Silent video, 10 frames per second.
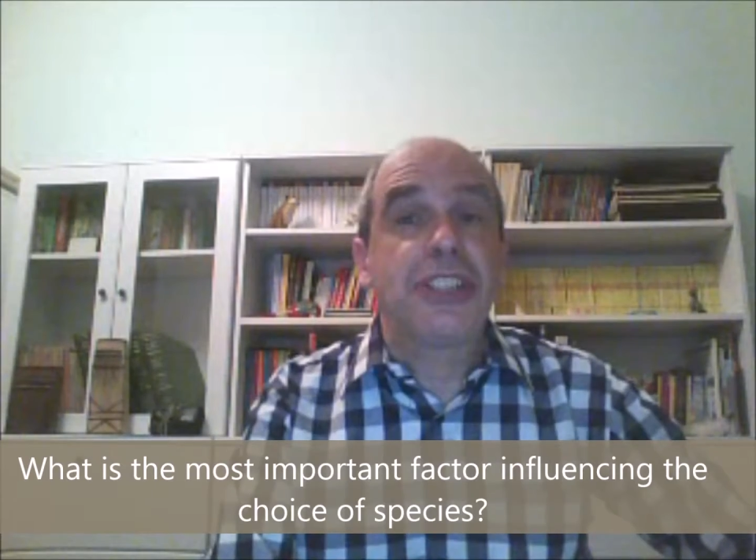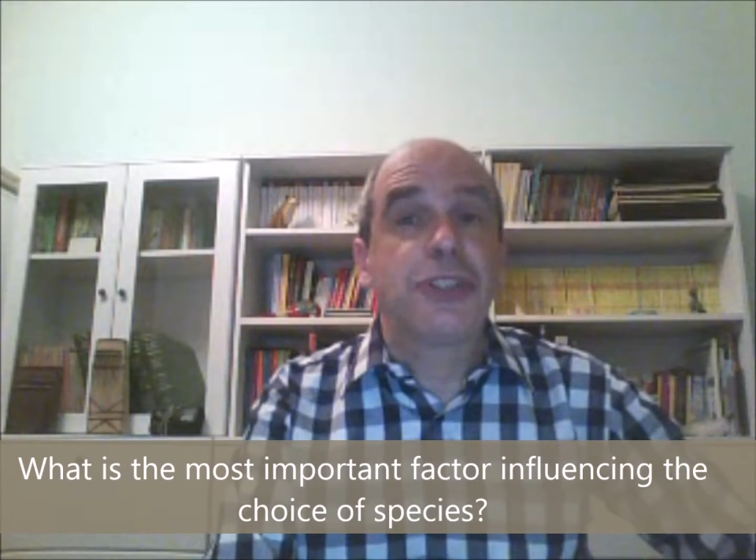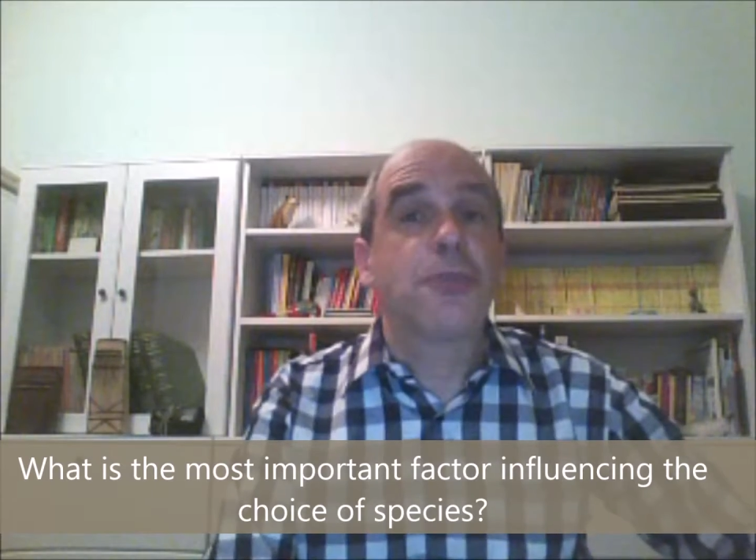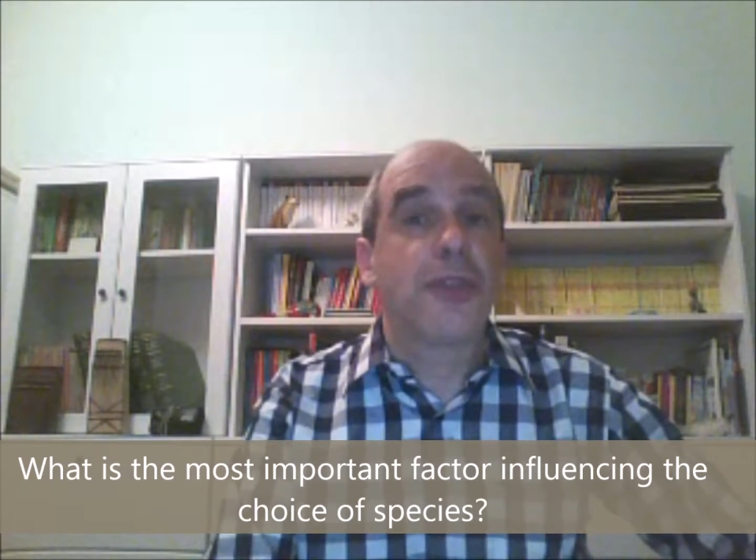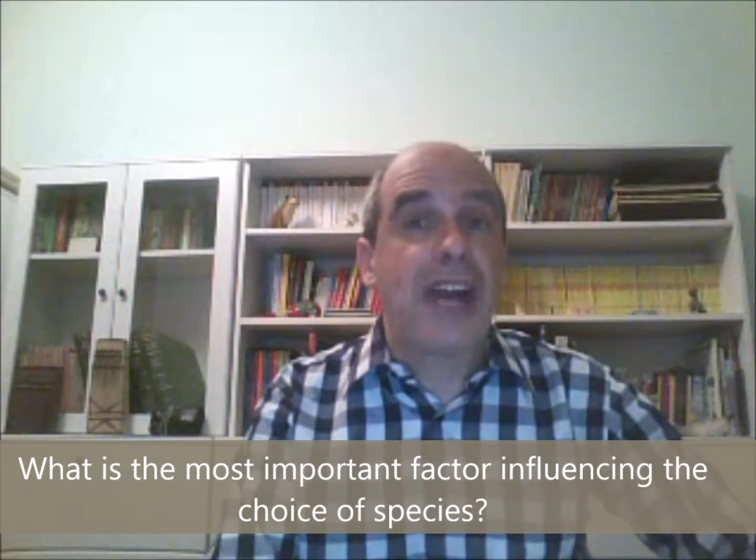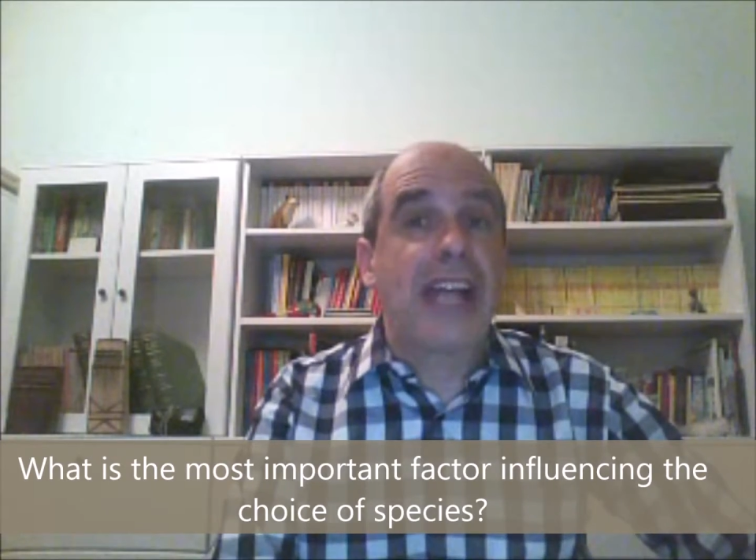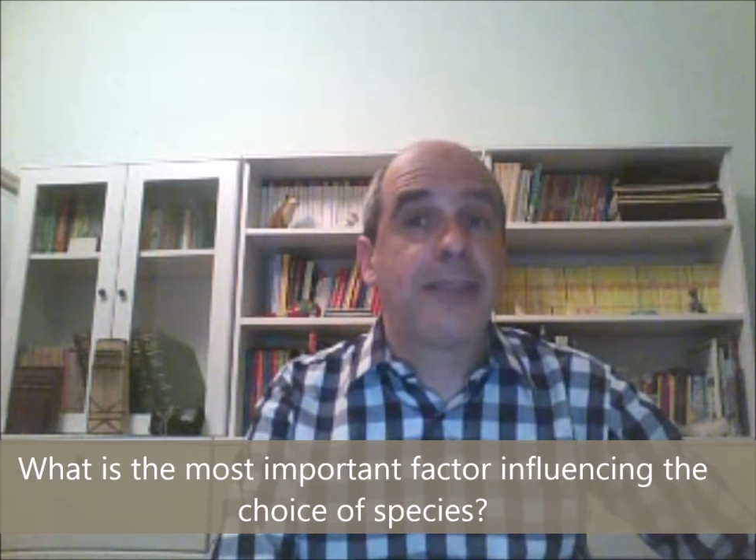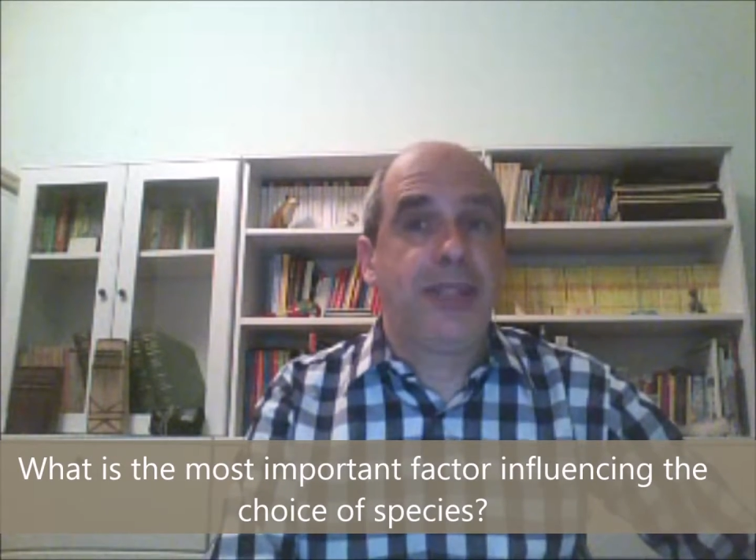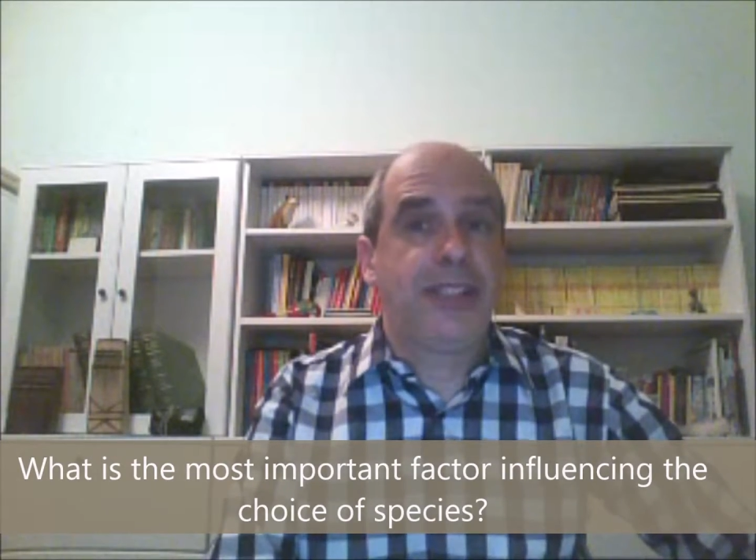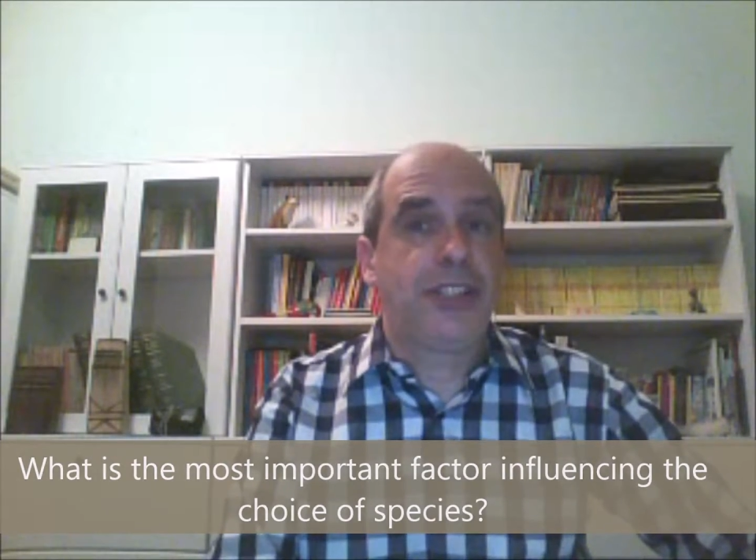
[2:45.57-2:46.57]
to provide a
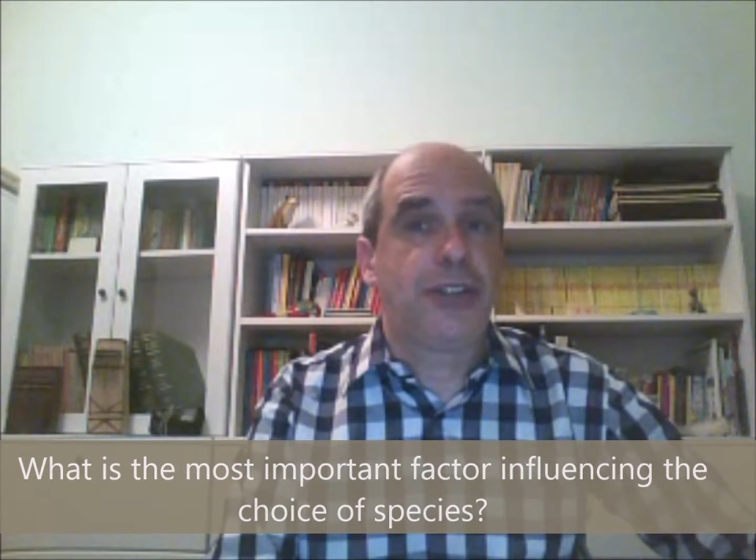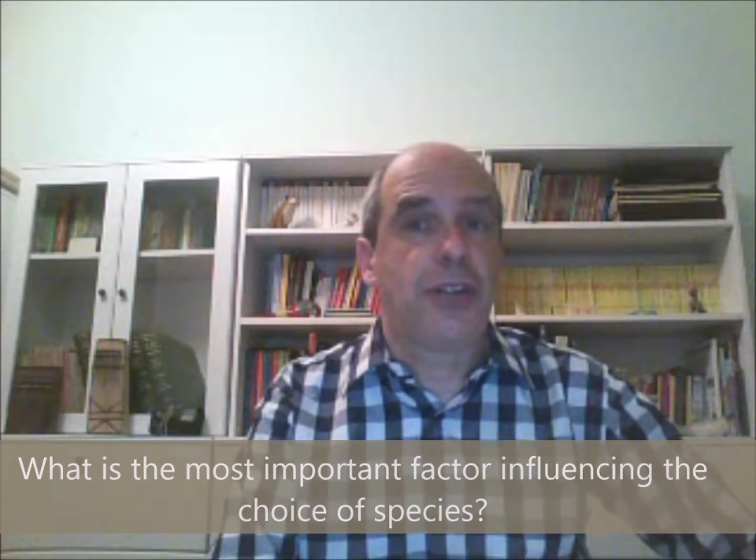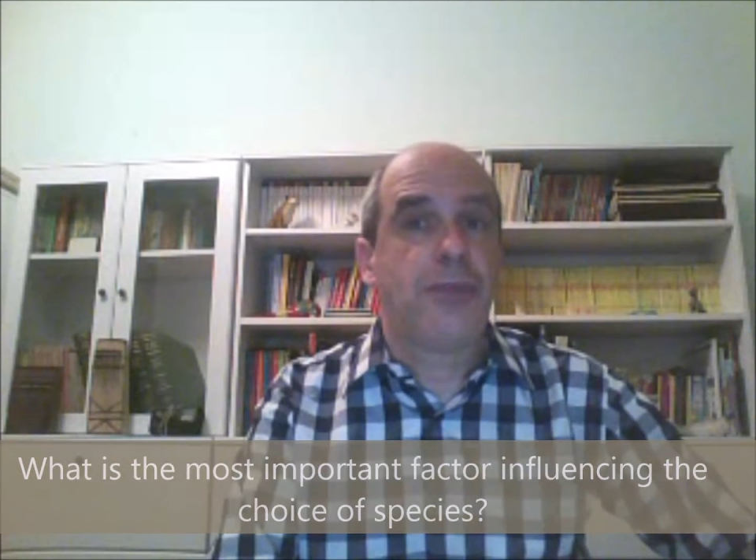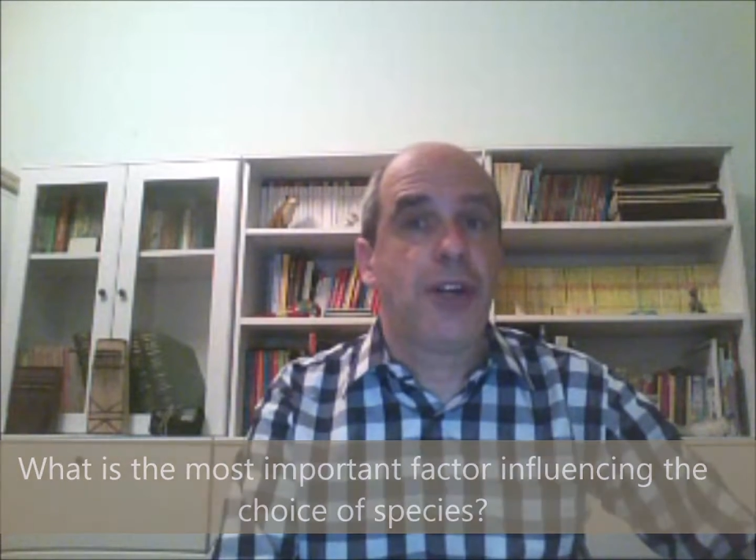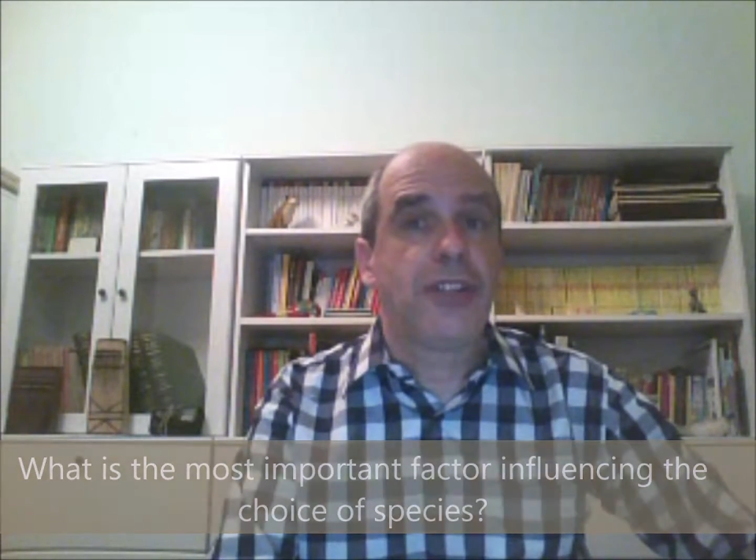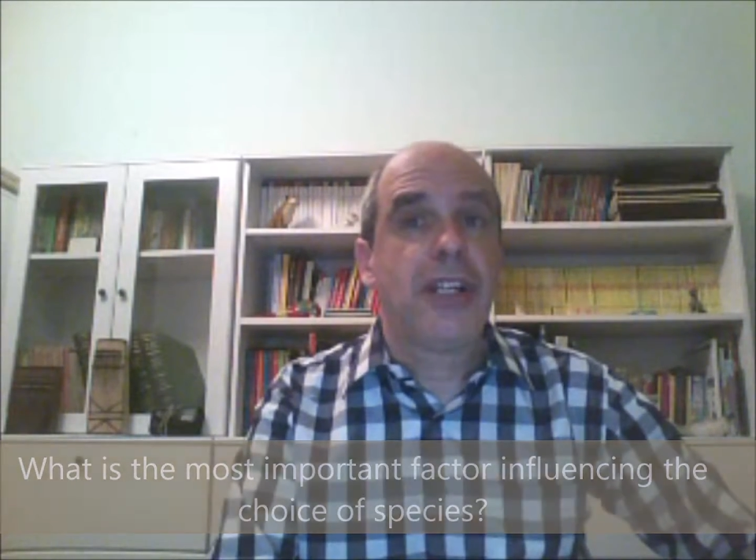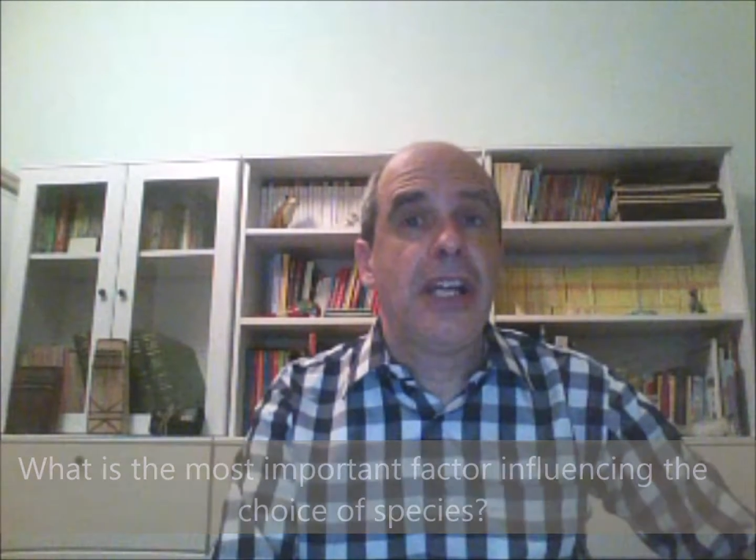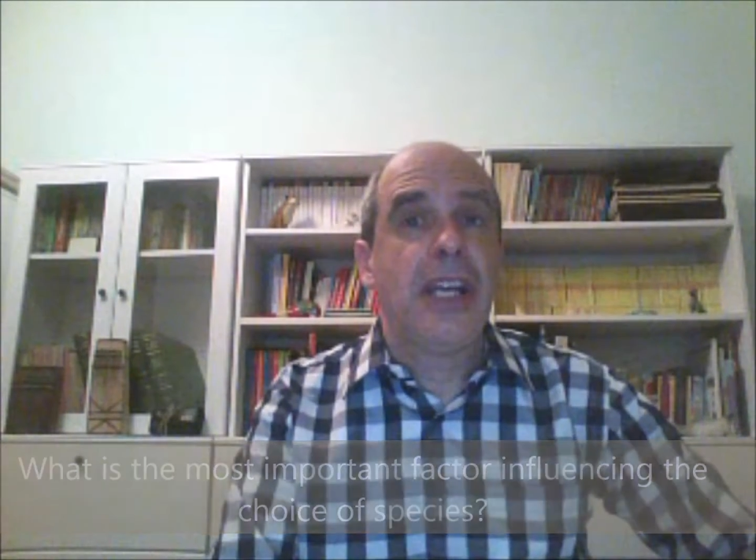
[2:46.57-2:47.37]
particular model,